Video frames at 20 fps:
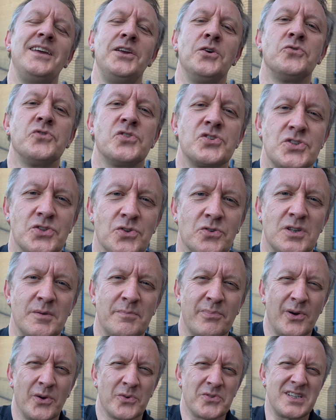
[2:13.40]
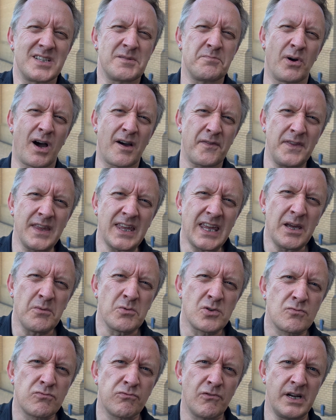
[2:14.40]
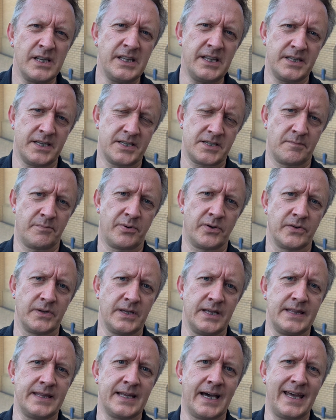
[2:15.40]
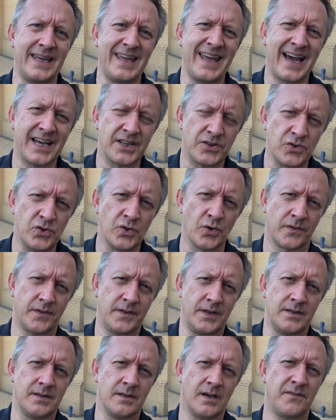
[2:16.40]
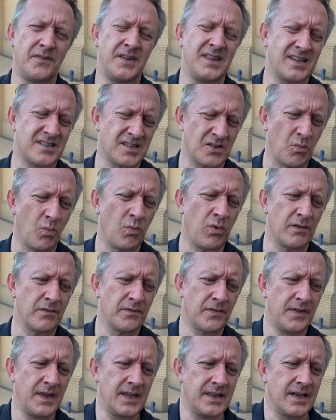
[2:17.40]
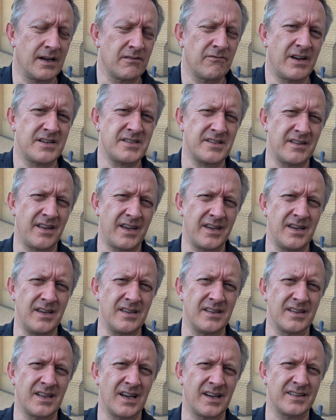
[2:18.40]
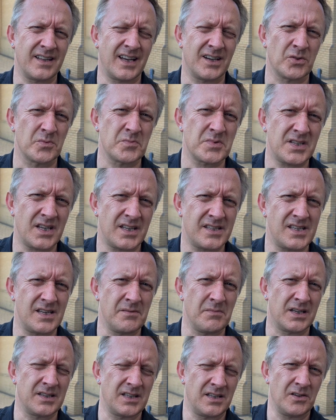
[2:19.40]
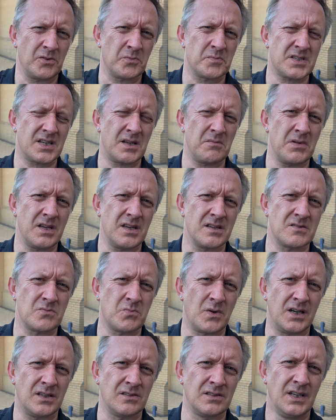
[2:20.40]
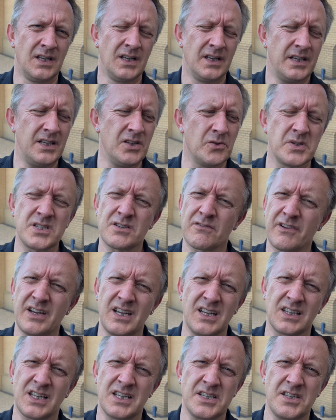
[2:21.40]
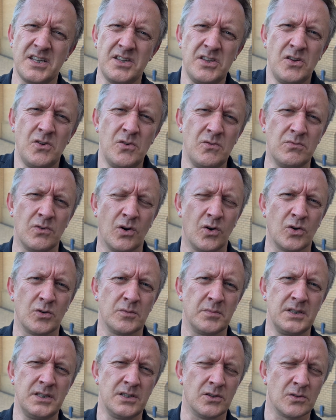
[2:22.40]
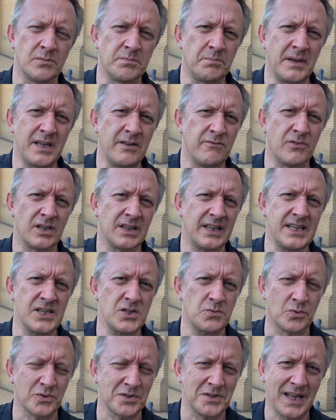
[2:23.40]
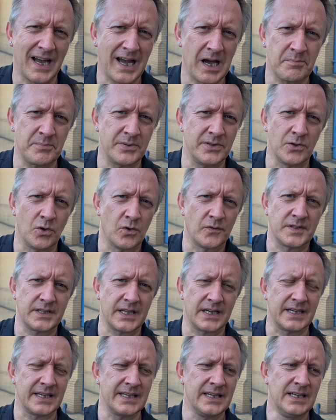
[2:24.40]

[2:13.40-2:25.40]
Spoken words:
understood the process, but I think he was really disappointed that he had nothing. I think that's mm-hmm. the one thing that resonated, and that upset him, and it upset me as well. You know, he's a realist. He knew, you know, being released wouldn't happen overnight,